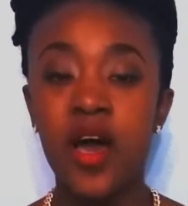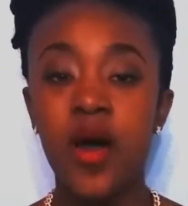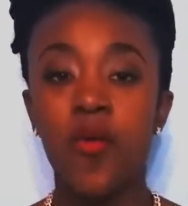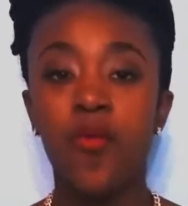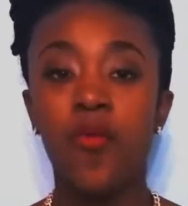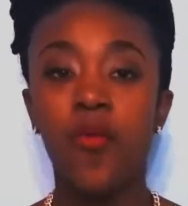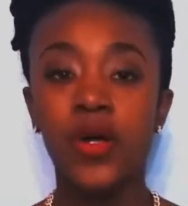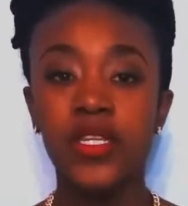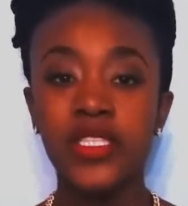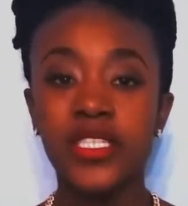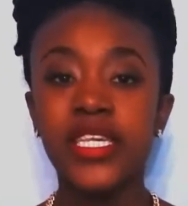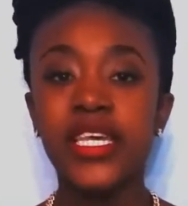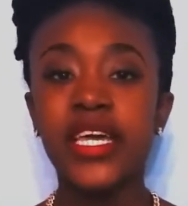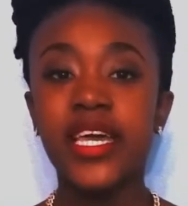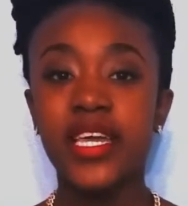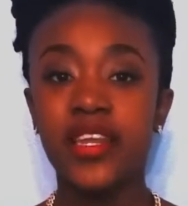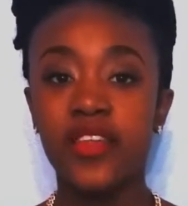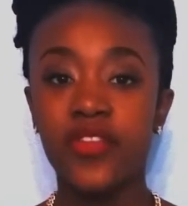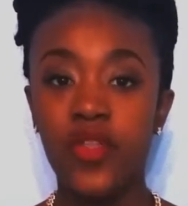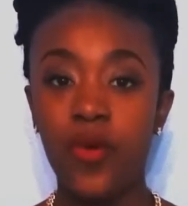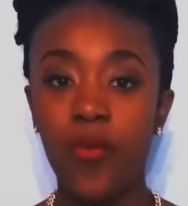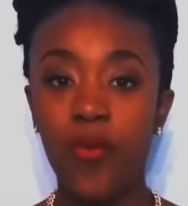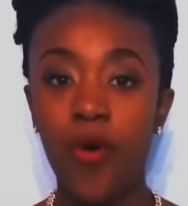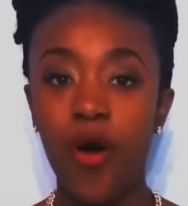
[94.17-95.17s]
Once they get
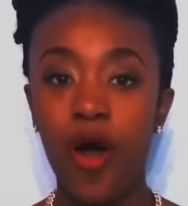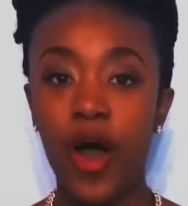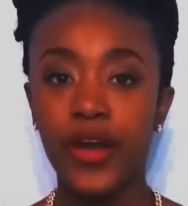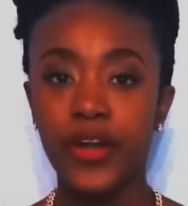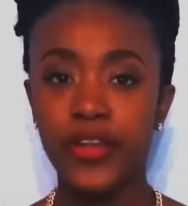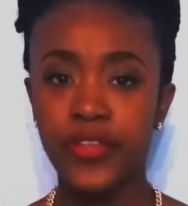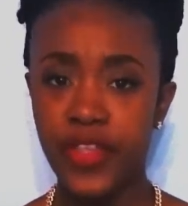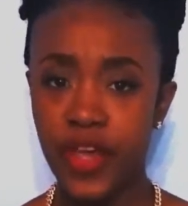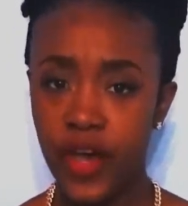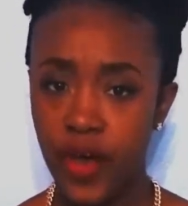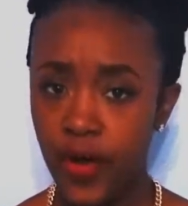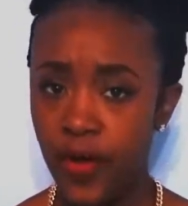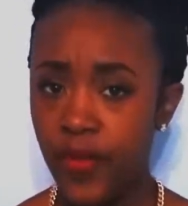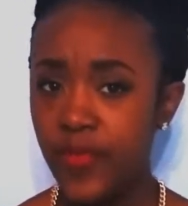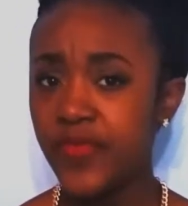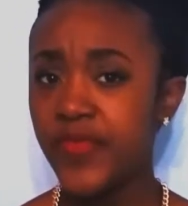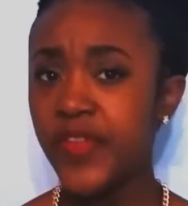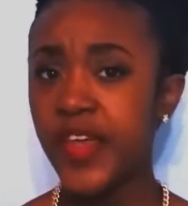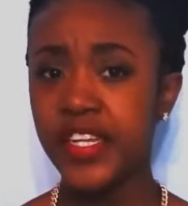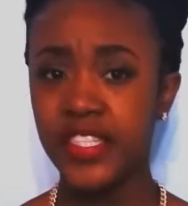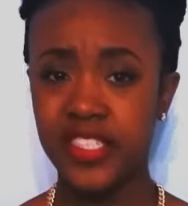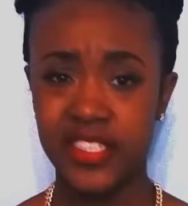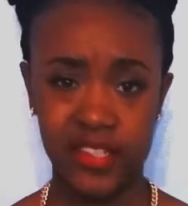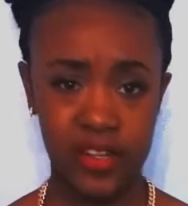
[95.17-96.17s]
in the water though,
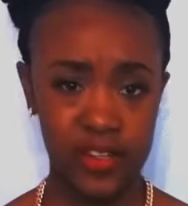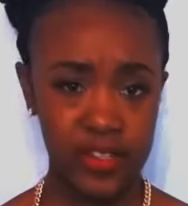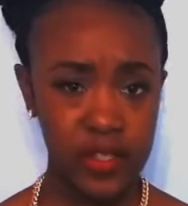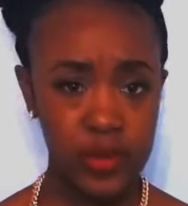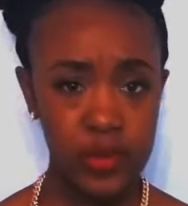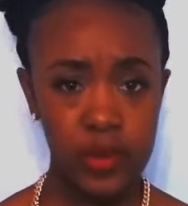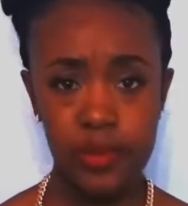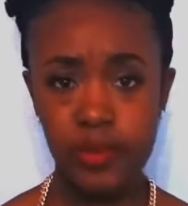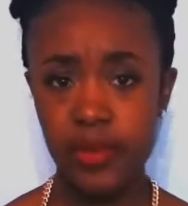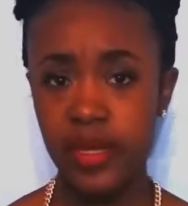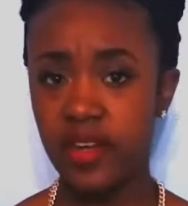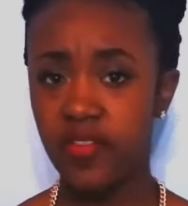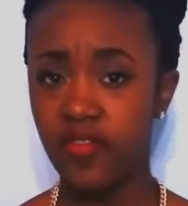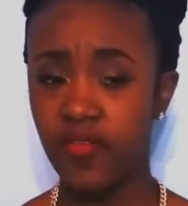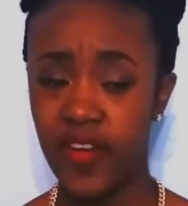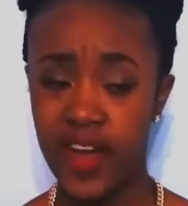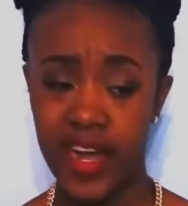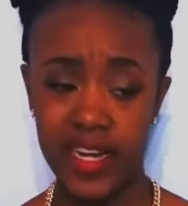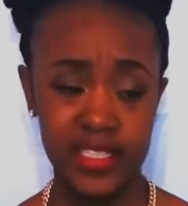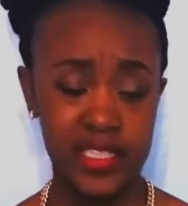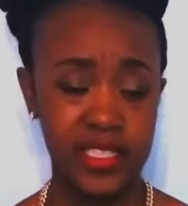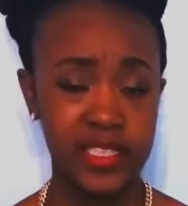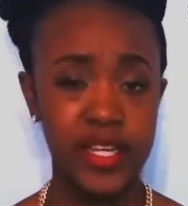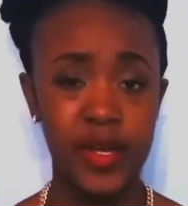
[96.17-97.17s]
they start swimming and
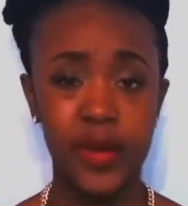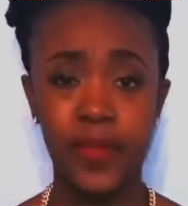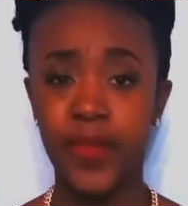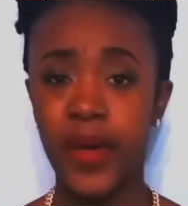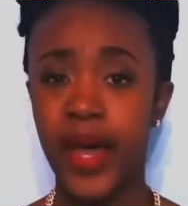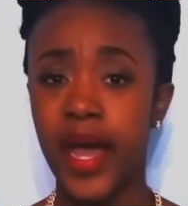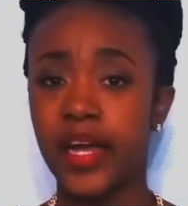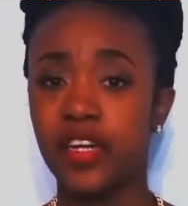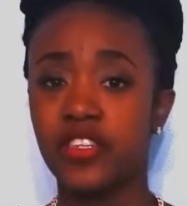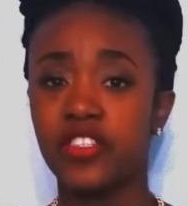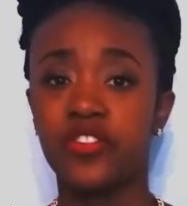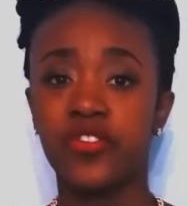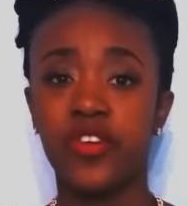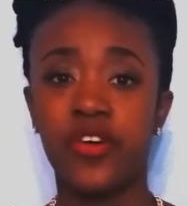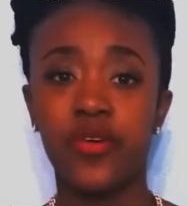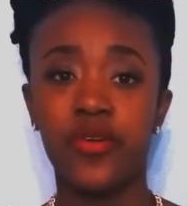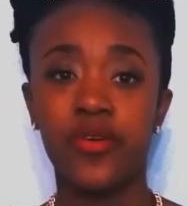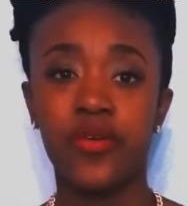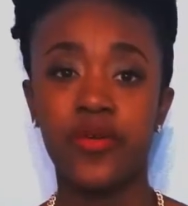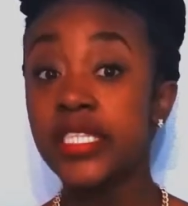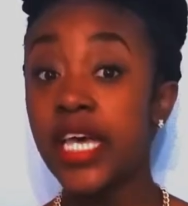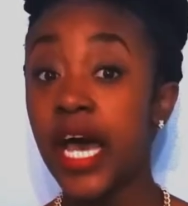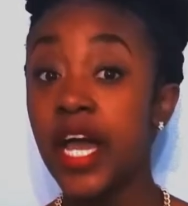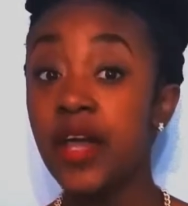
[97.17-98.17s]
finding their backstroke.
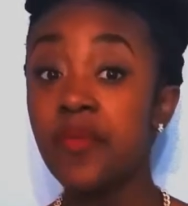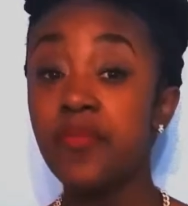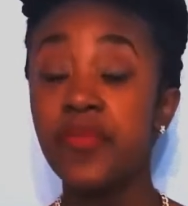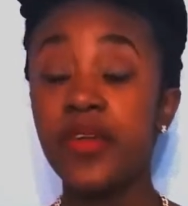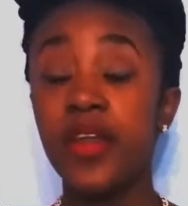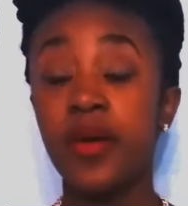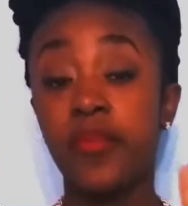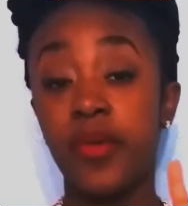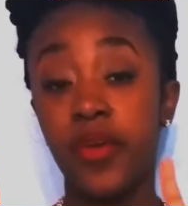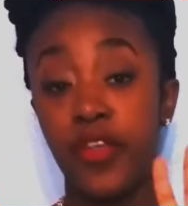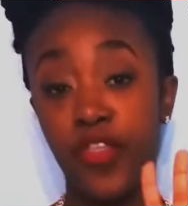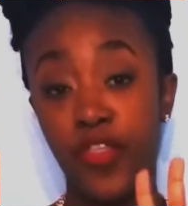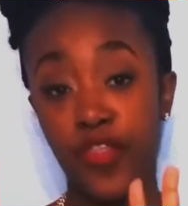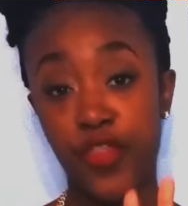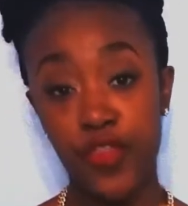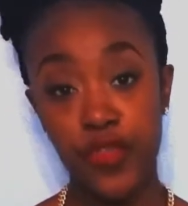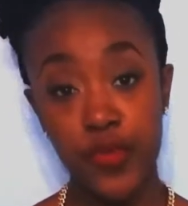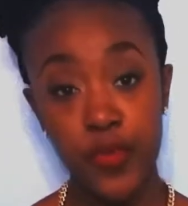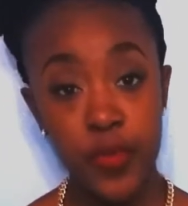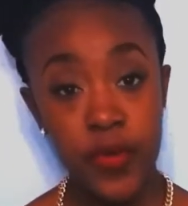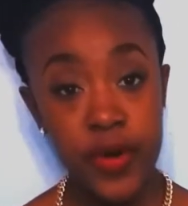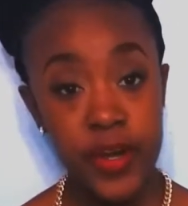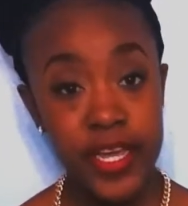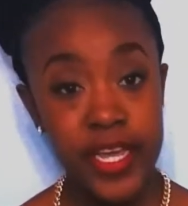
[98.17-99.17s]
Type number
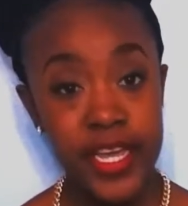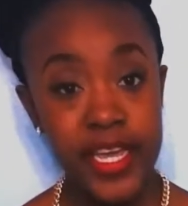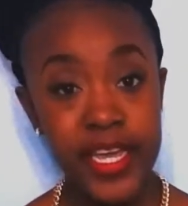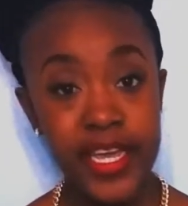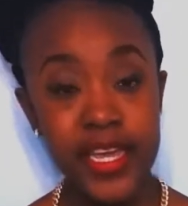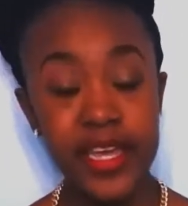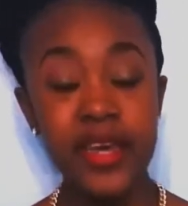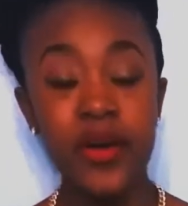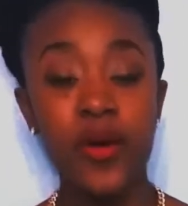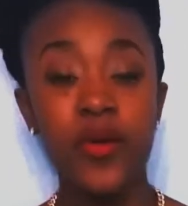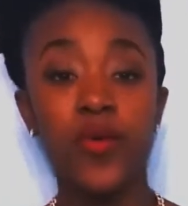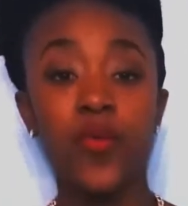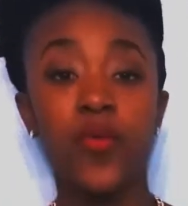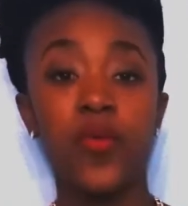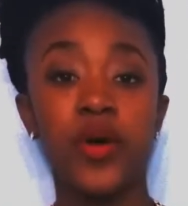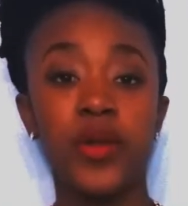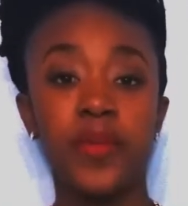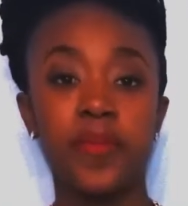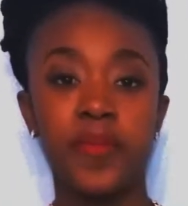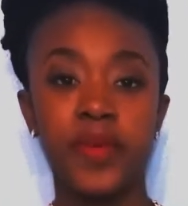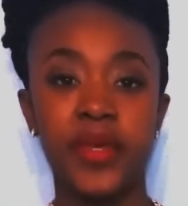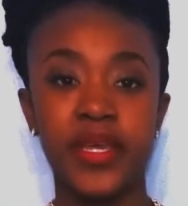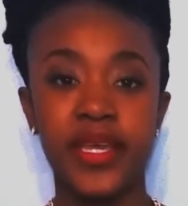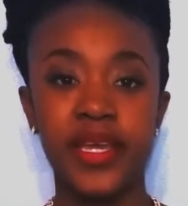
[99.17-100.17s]
3
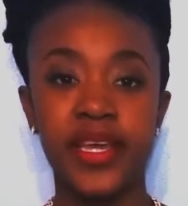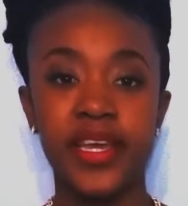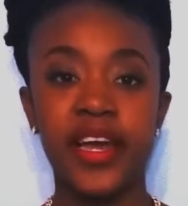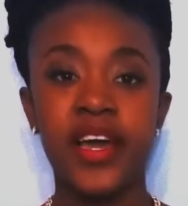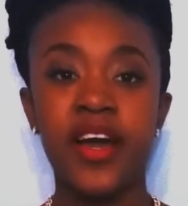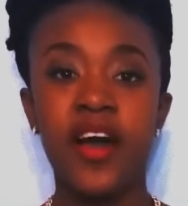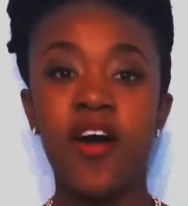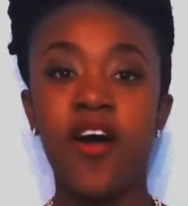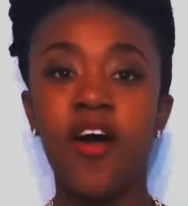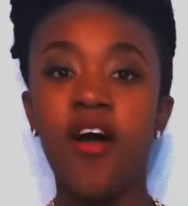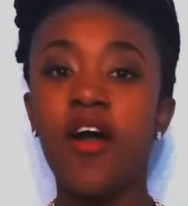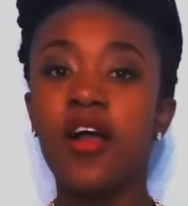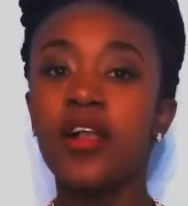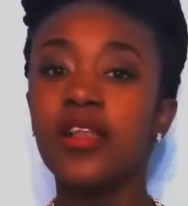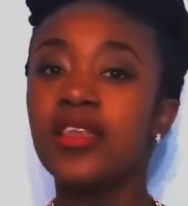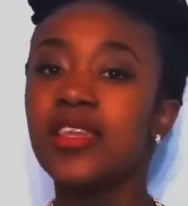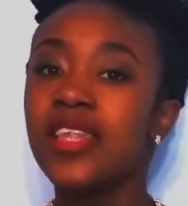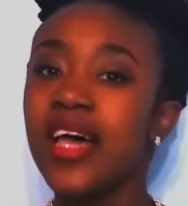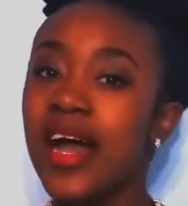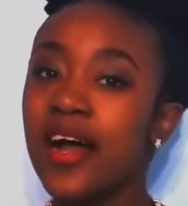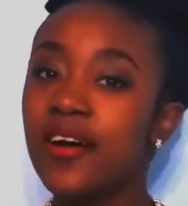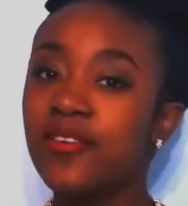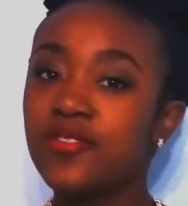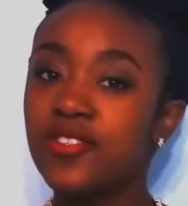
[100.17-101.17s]
would be our
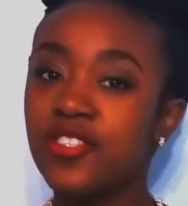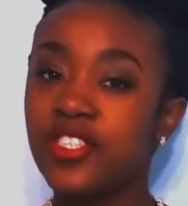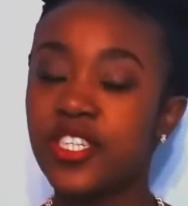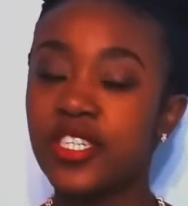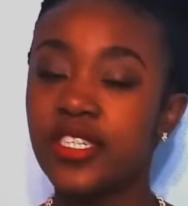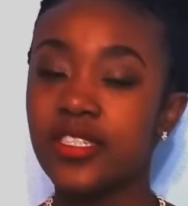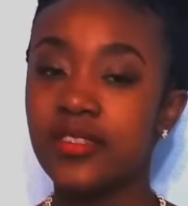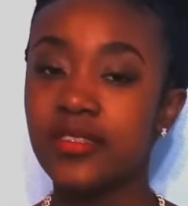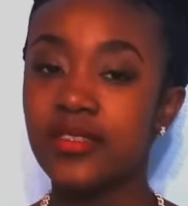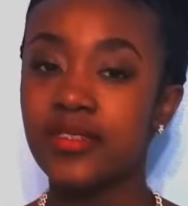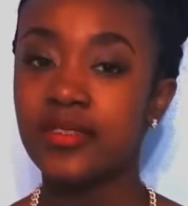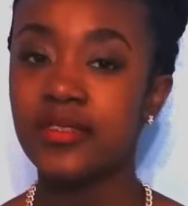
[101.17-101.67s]
loungers.